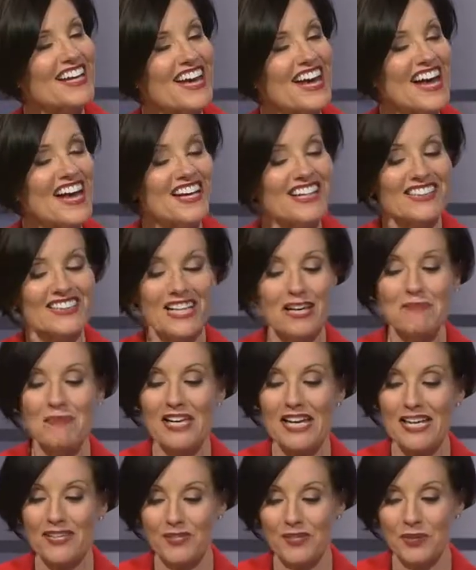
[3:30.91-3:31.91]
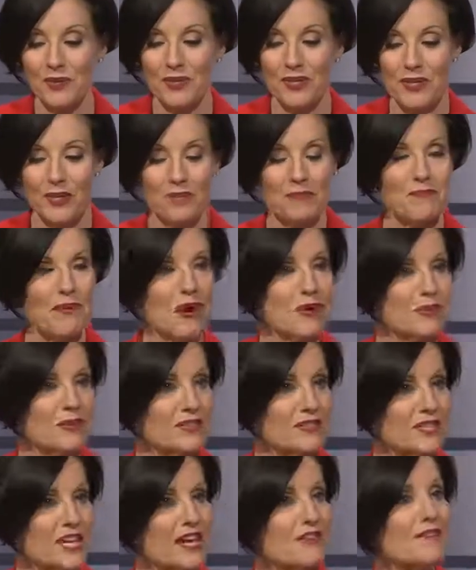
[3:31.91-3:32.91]
Let me ask you the
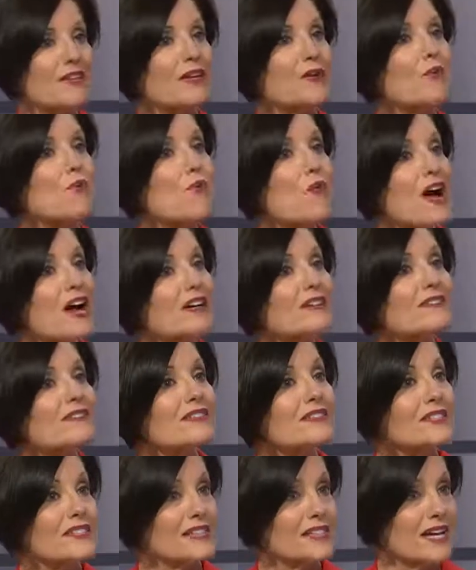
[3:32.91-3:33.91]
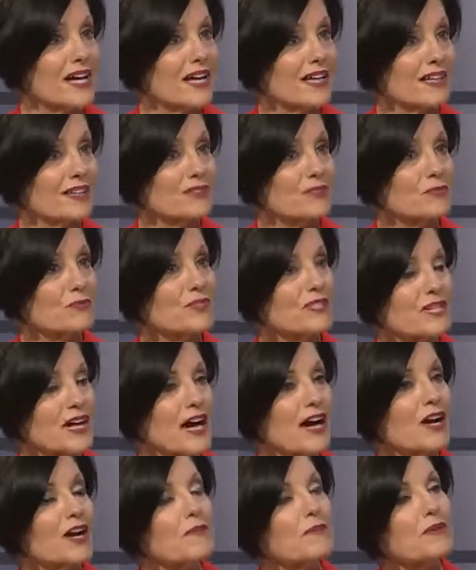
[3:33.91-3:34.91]
components of a well-designed
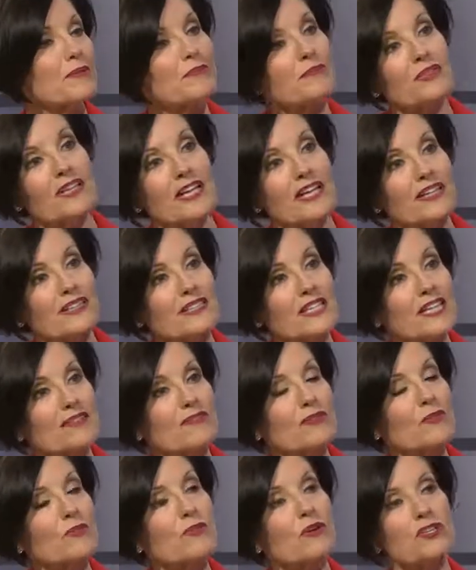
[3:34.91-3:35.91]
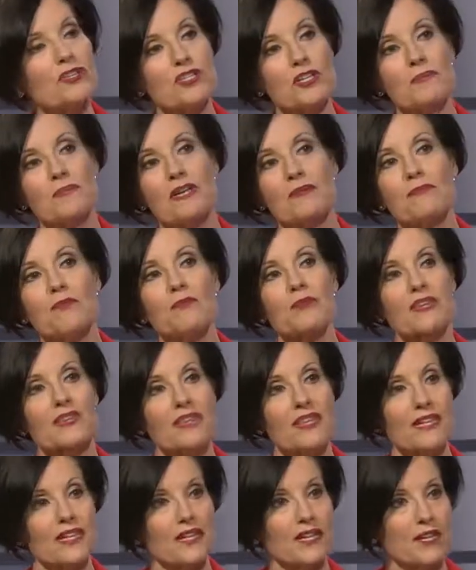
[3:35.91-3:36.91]
retirement plan, David. Yeah. What should people be
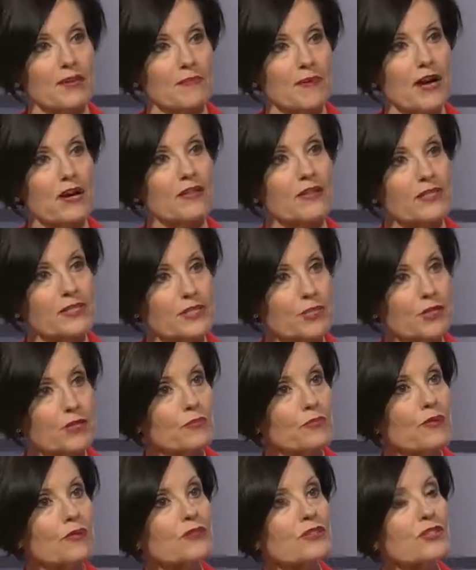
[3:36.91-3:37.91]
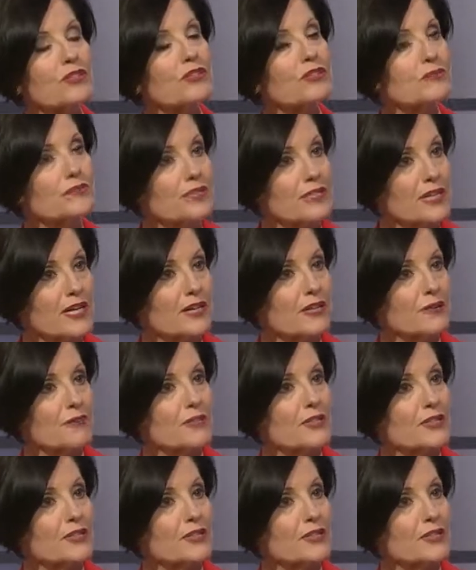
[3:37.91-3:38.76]
thinking about as they're approaching the retirement